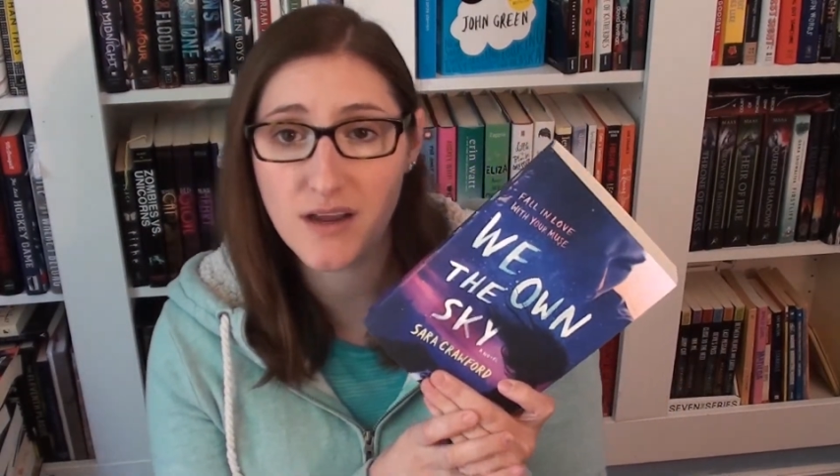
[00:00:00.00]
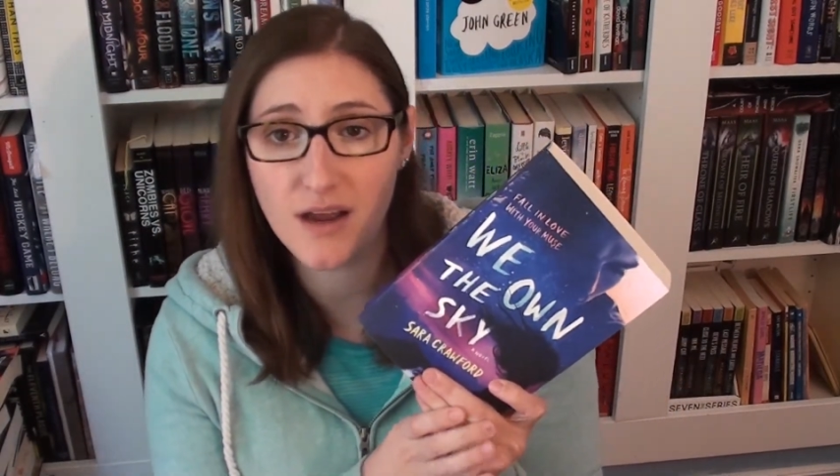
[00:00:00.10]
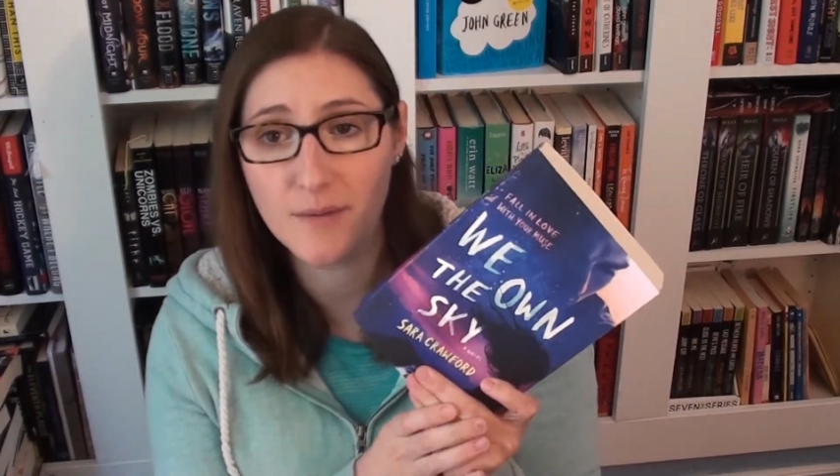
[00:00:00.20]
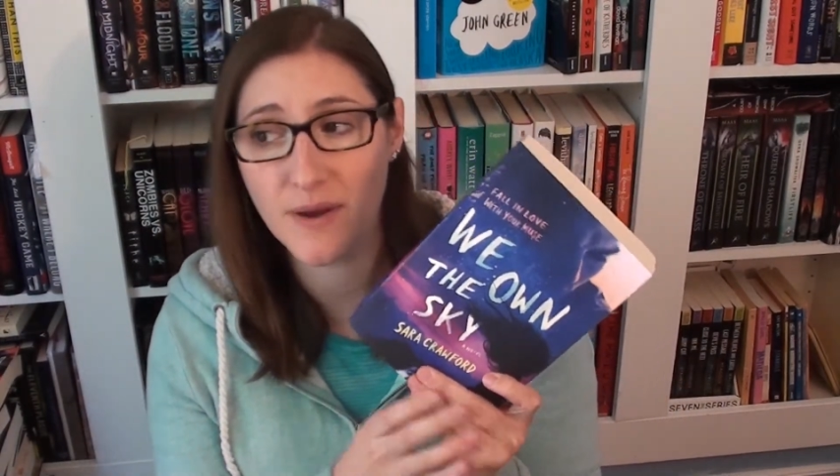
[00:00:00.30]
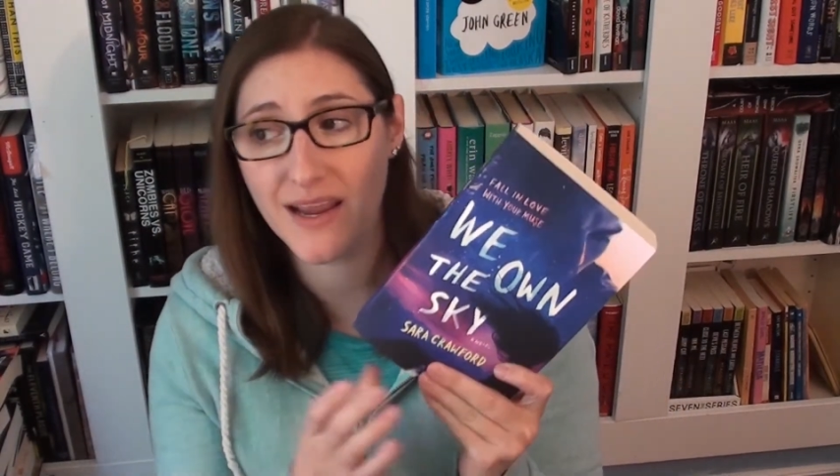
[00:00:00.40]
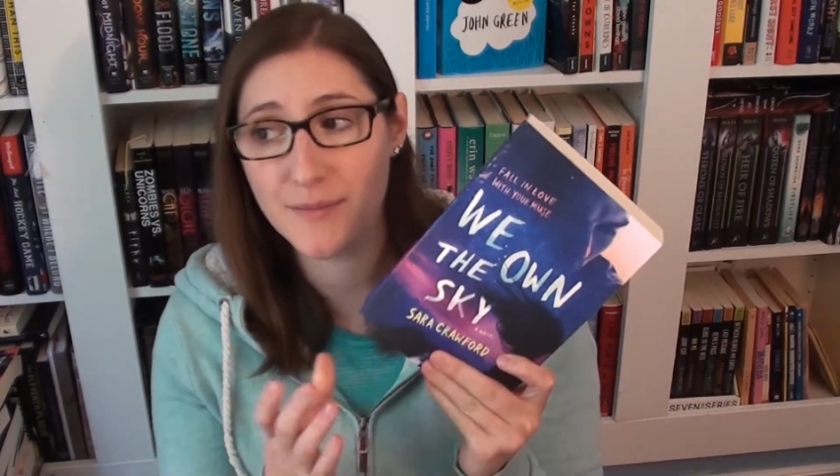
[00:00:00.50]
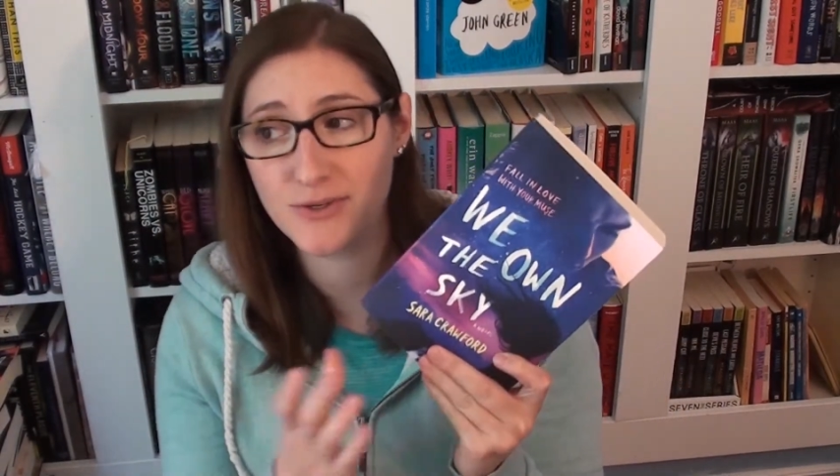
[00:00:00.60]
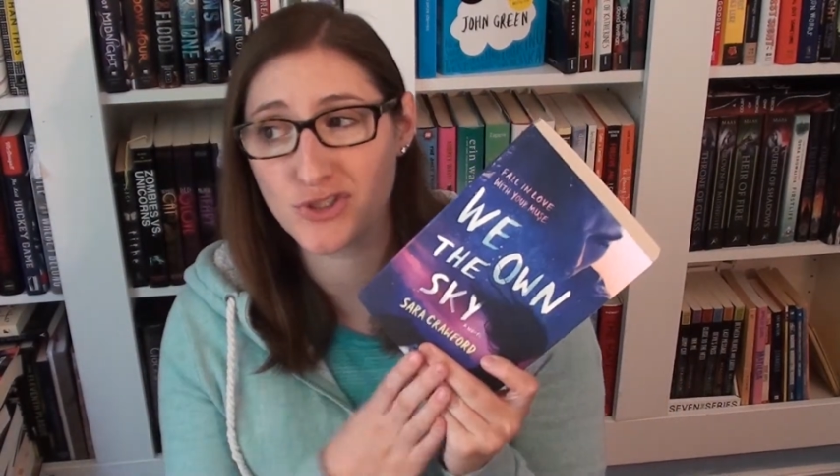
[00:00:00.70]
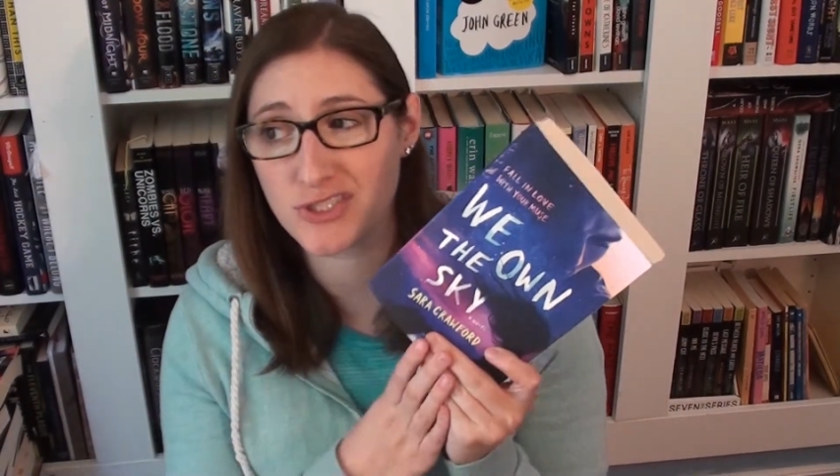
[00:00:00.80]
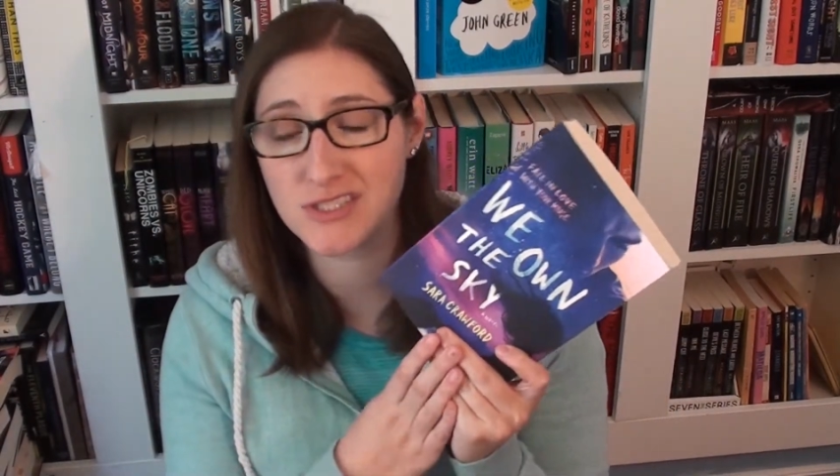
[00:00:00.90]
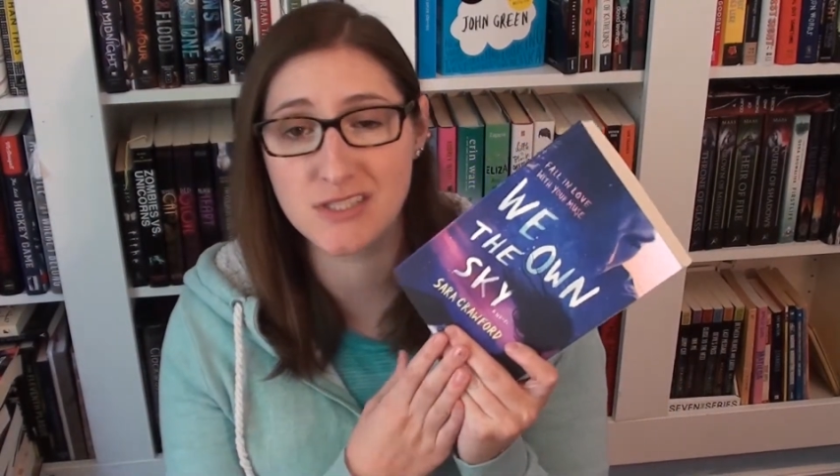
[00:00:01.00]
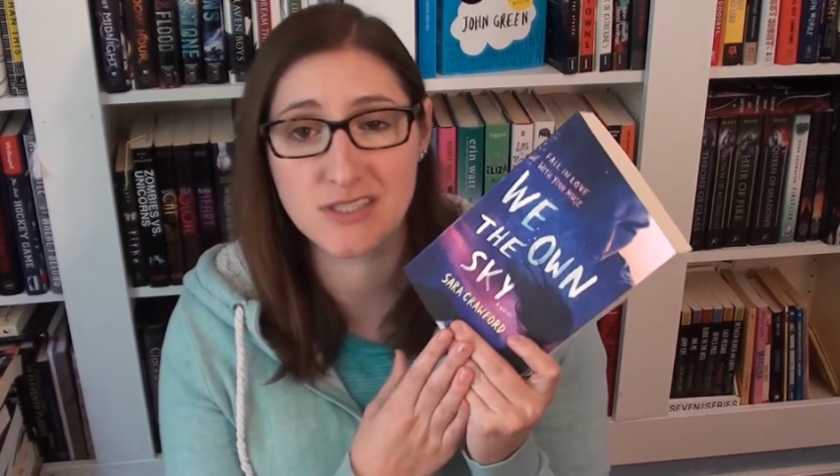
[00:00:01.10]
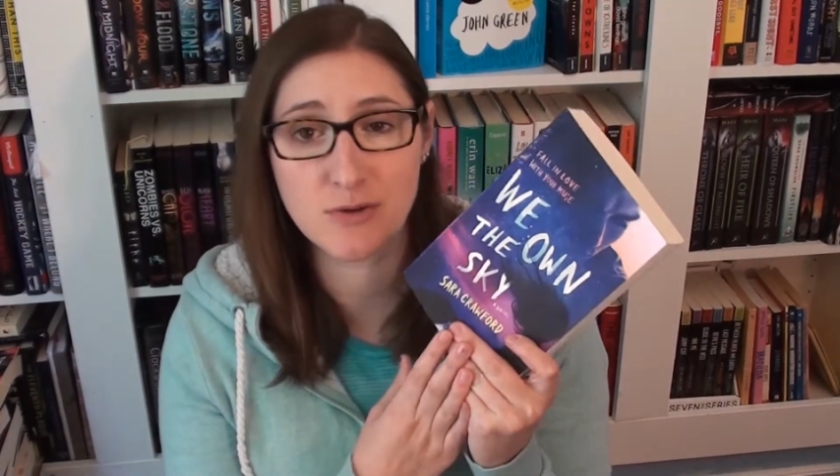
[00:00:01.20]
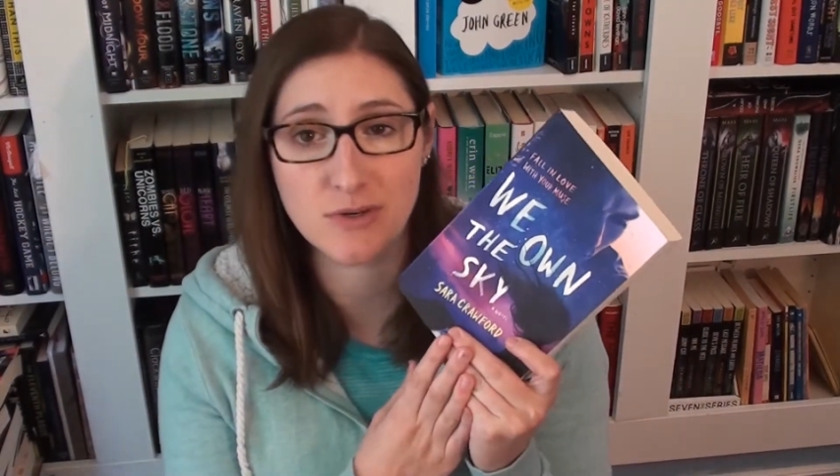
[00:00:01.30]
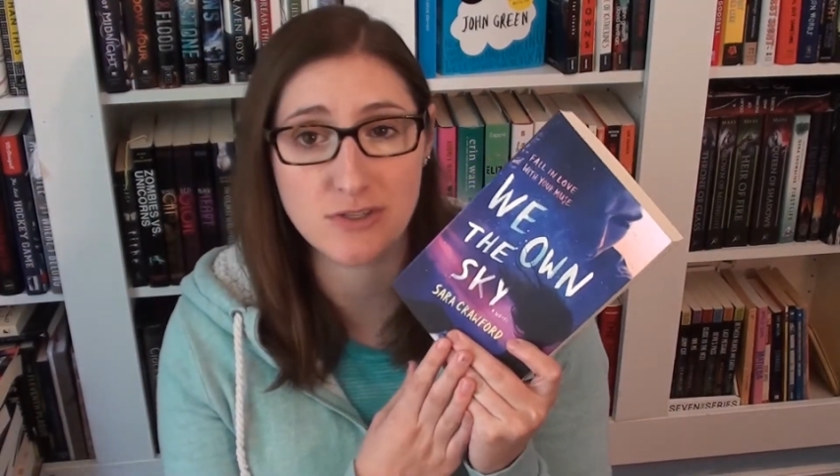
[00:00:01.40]
Um, I am interested to
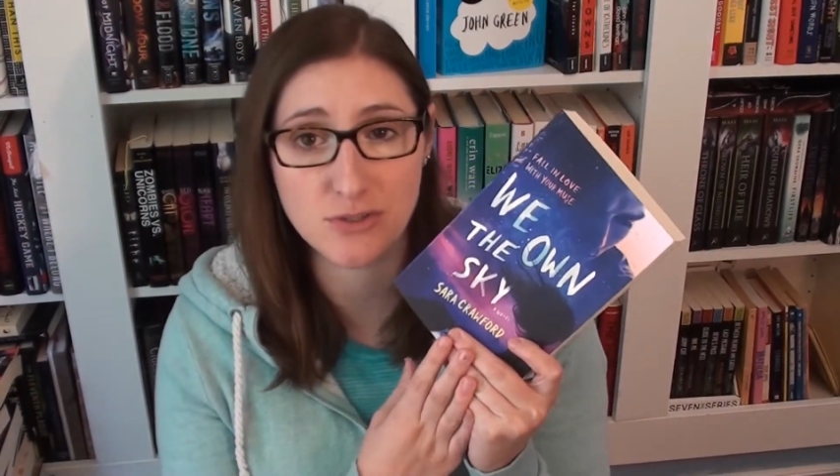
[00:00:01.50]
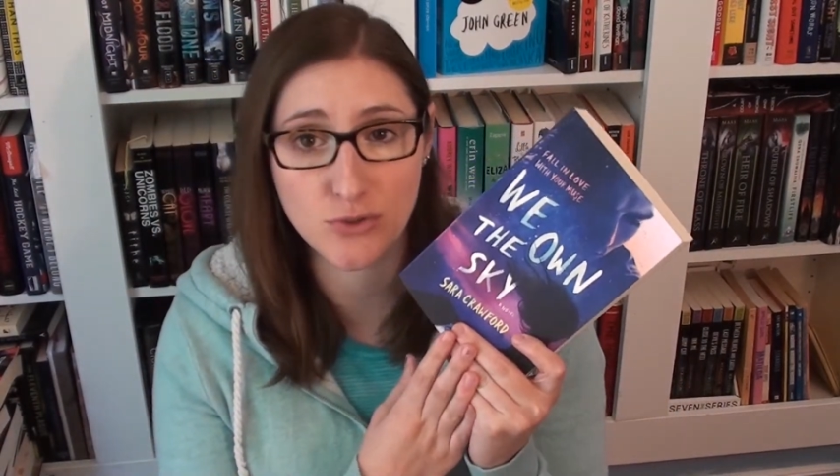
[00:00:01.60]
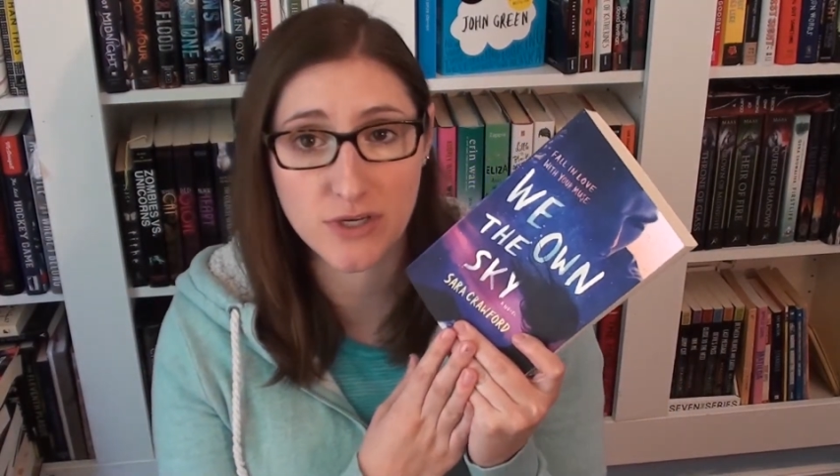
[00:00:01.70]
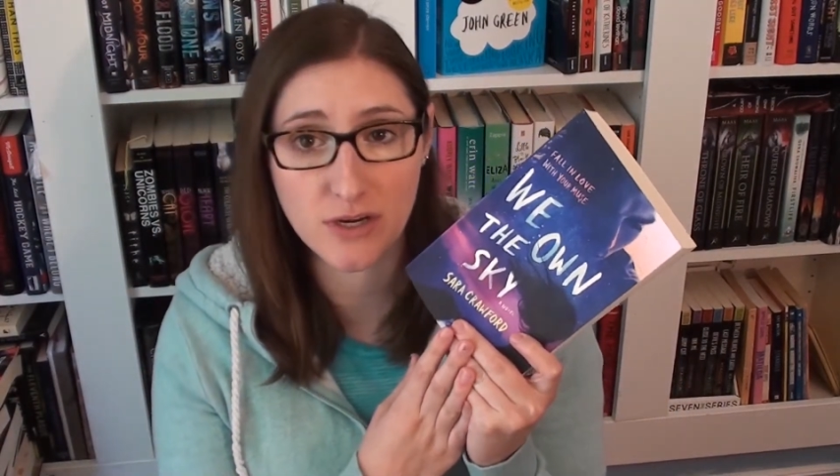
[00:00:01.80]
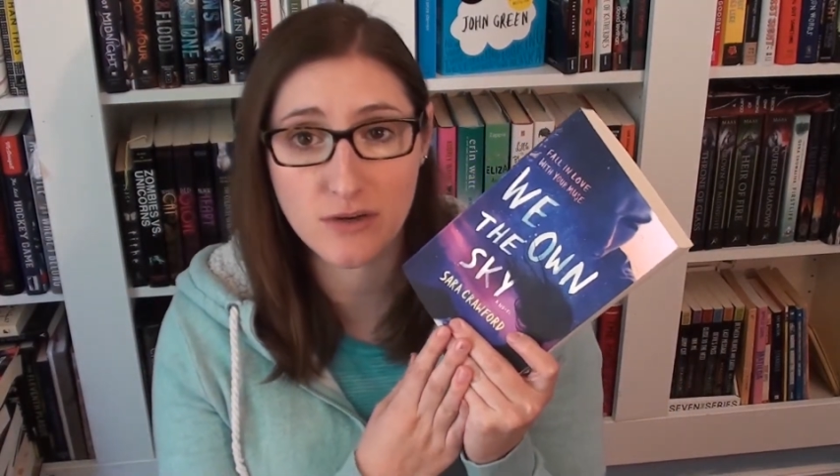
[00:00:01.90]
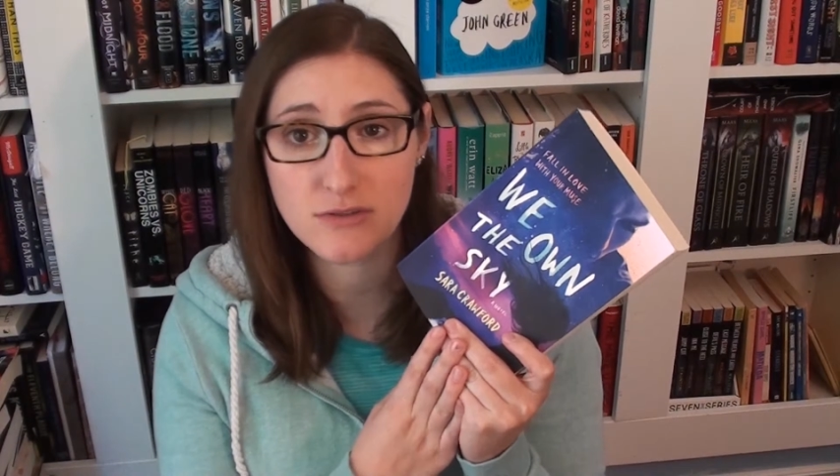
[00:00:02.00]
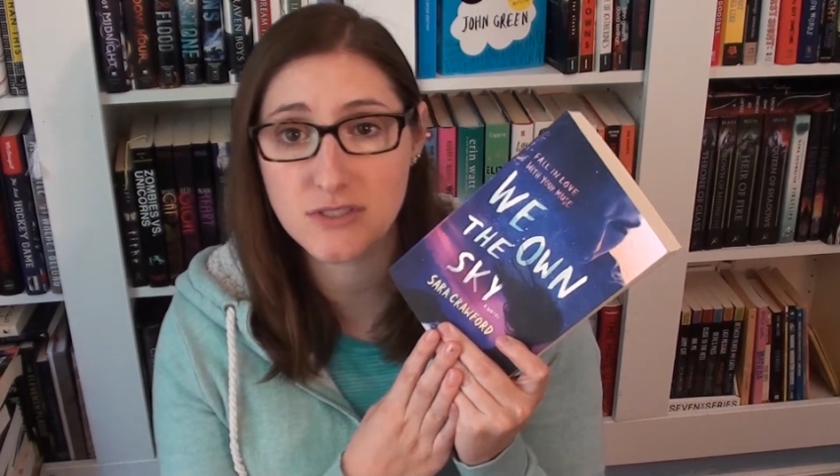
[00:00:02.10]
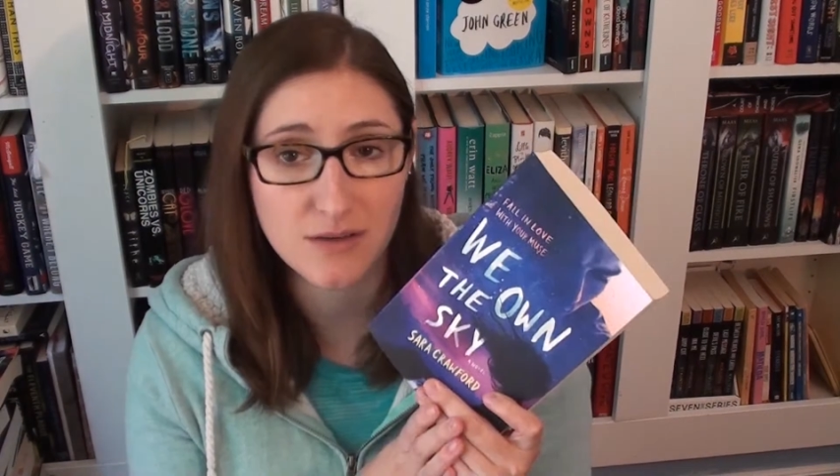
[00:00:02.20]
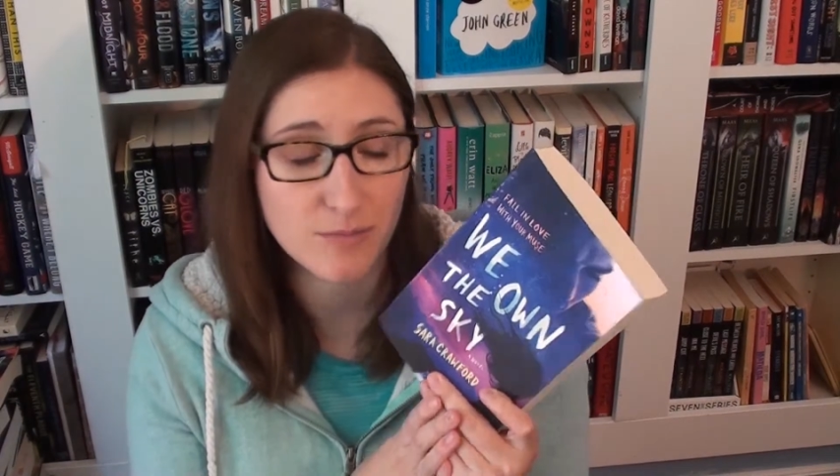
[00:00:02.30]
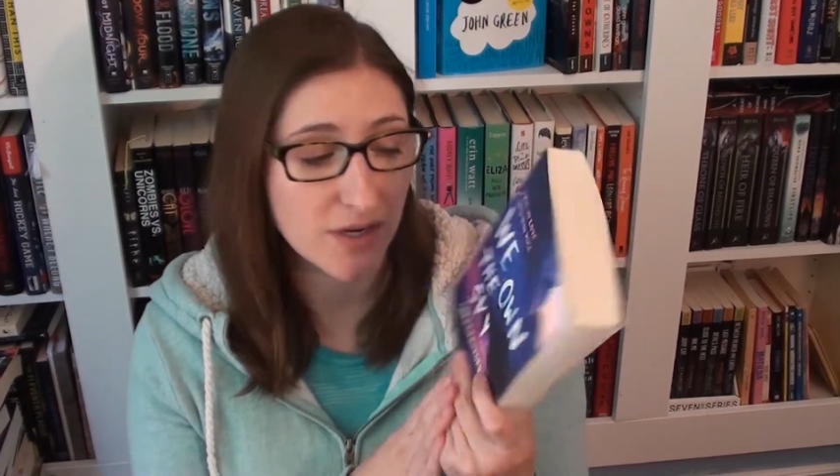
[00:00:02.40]
see where the story goes,